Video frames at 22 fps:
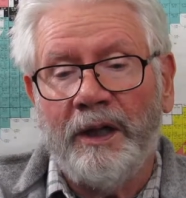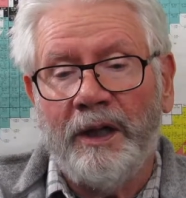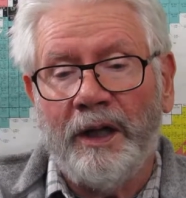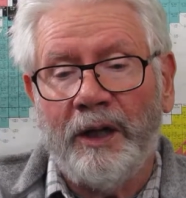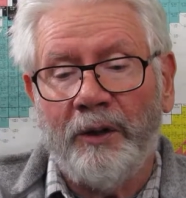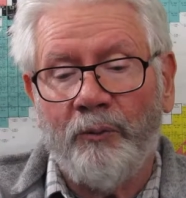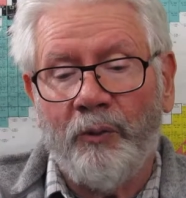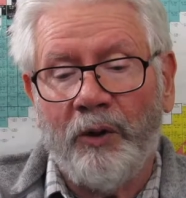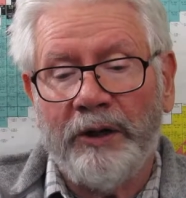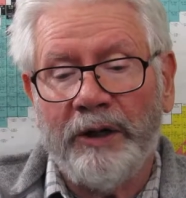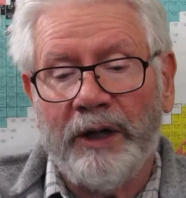
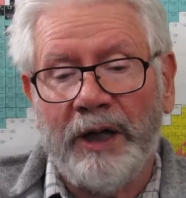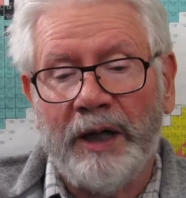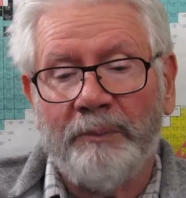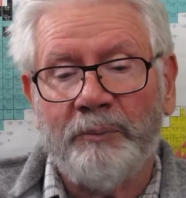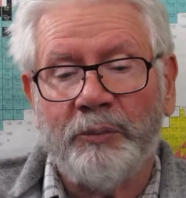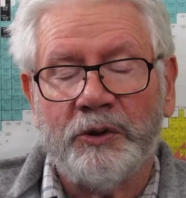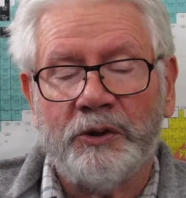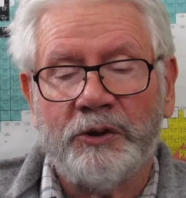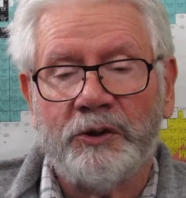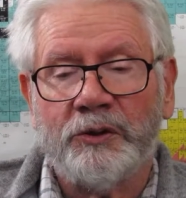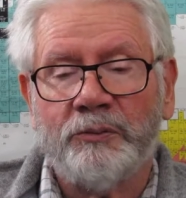And what
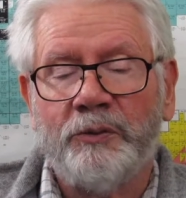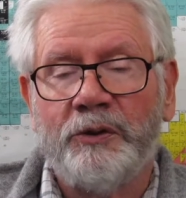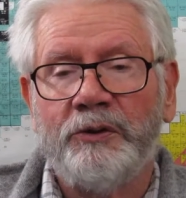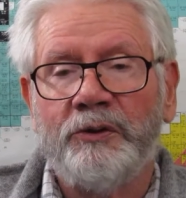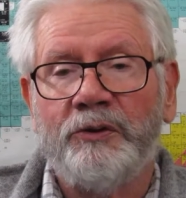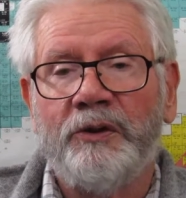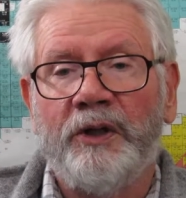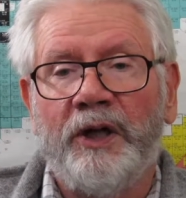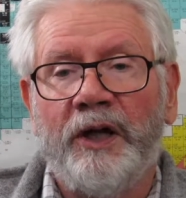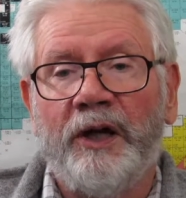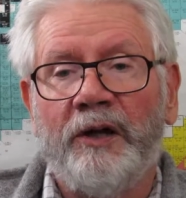happens when
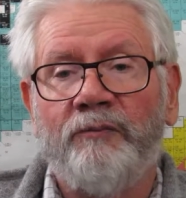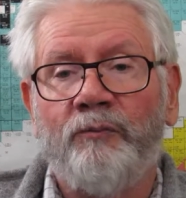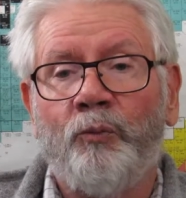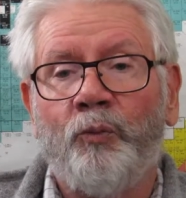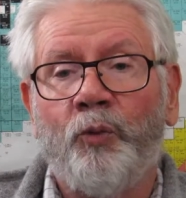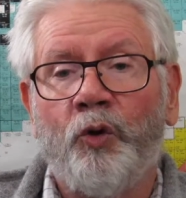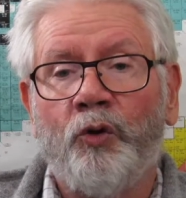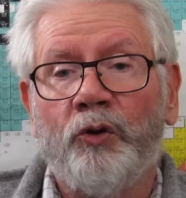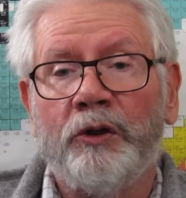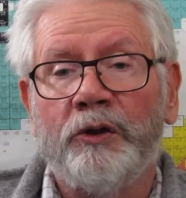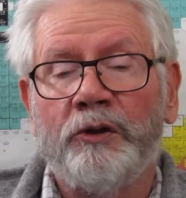you have
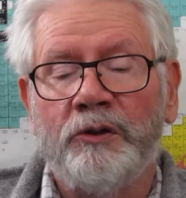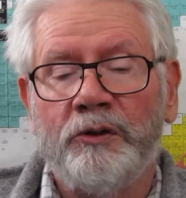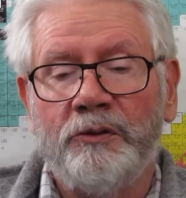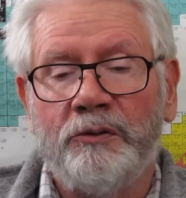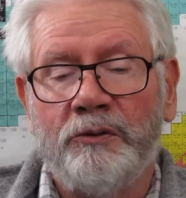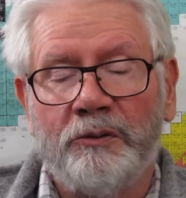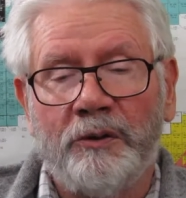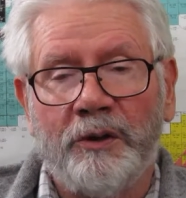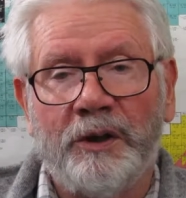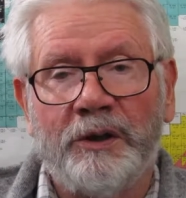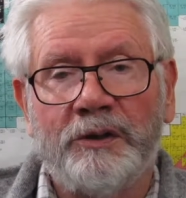more
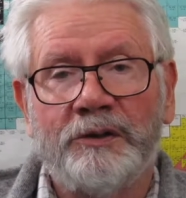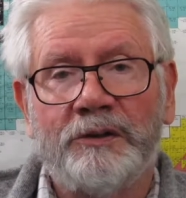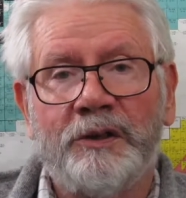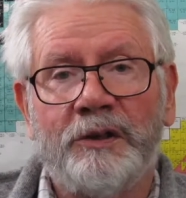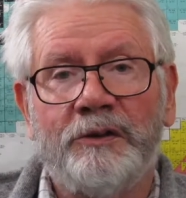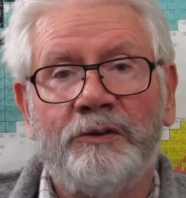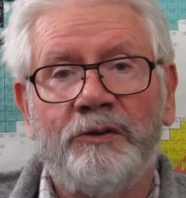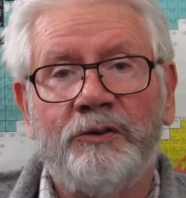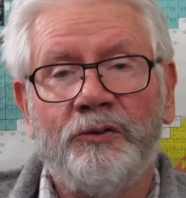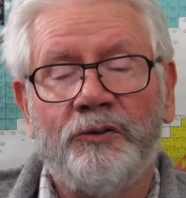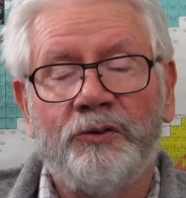neutrons
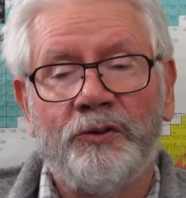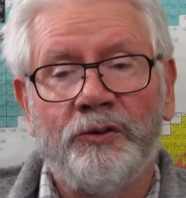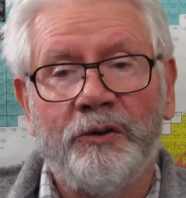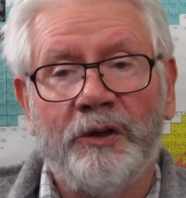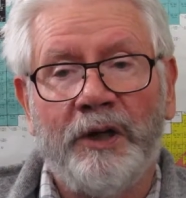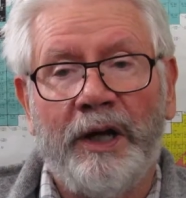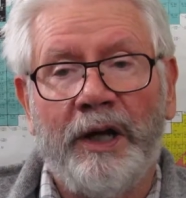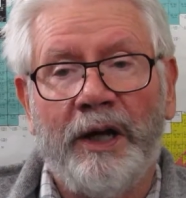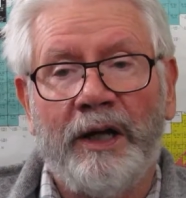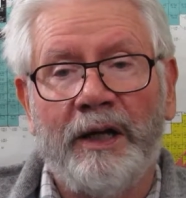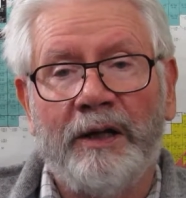than you
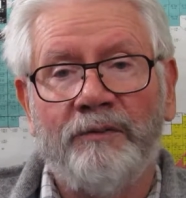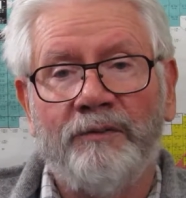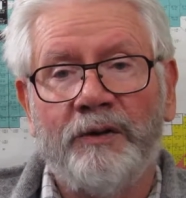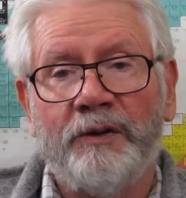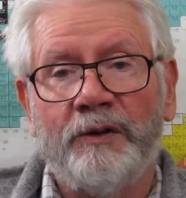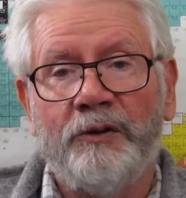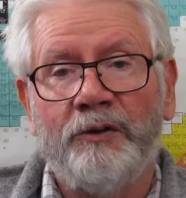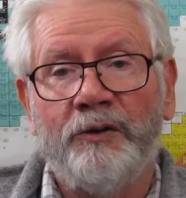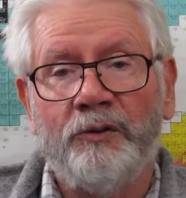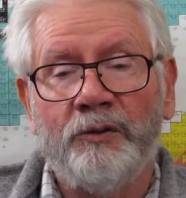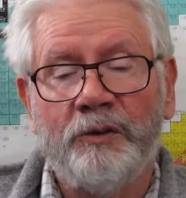should have
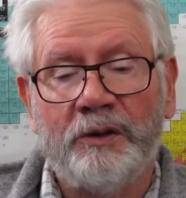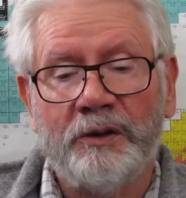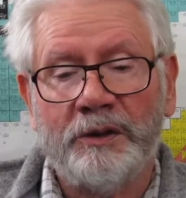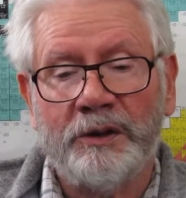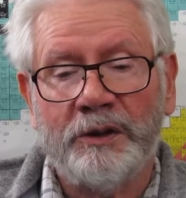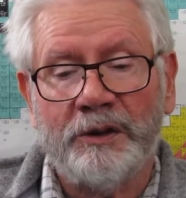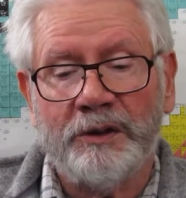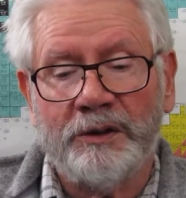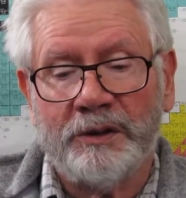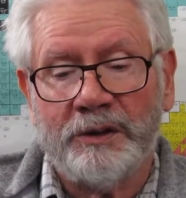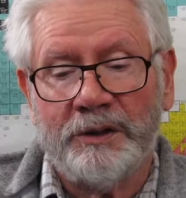in a
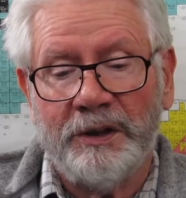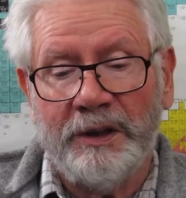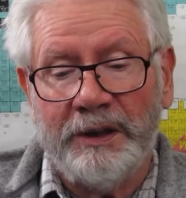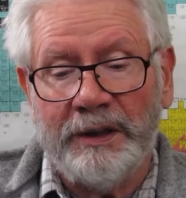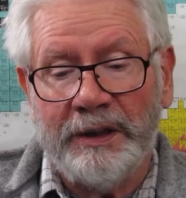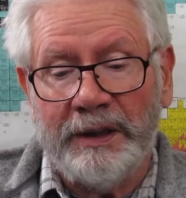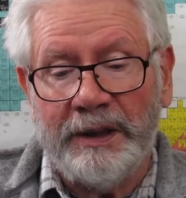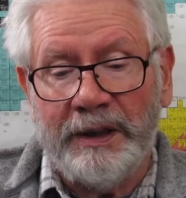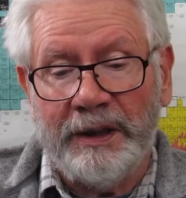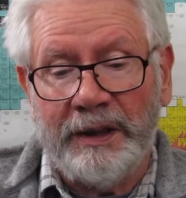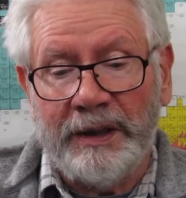nucleus
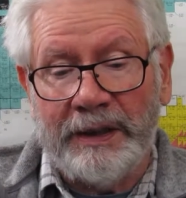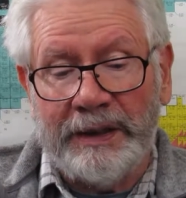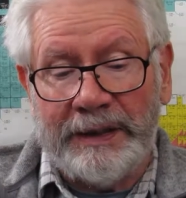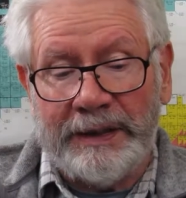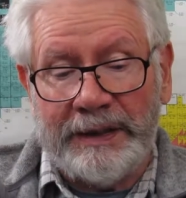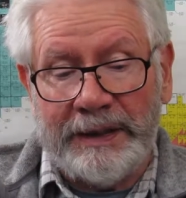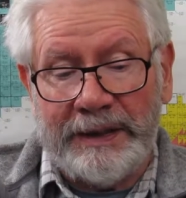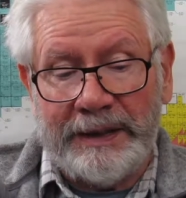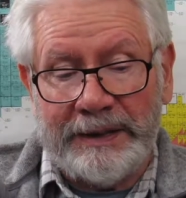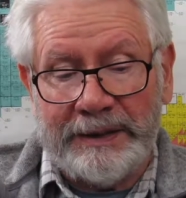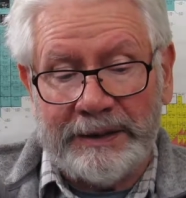
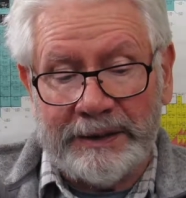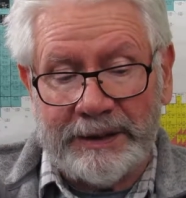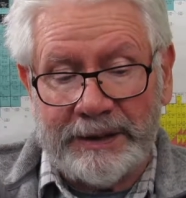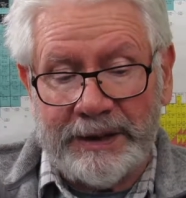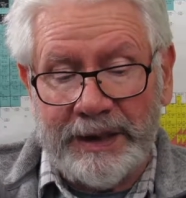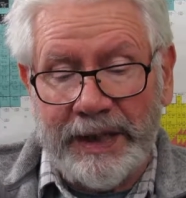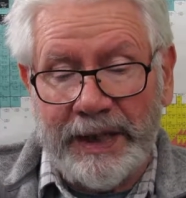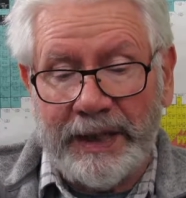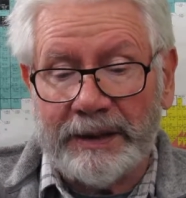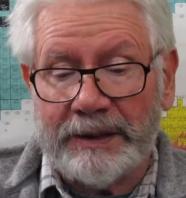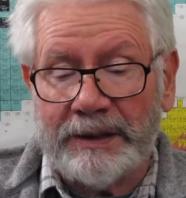is
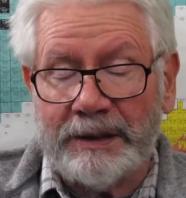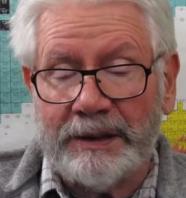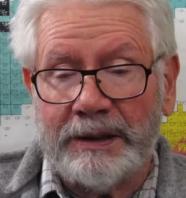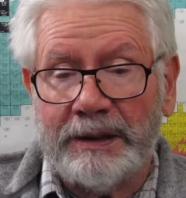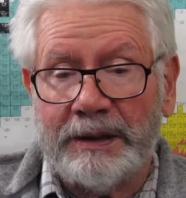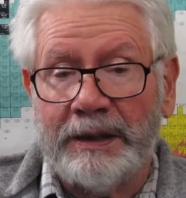that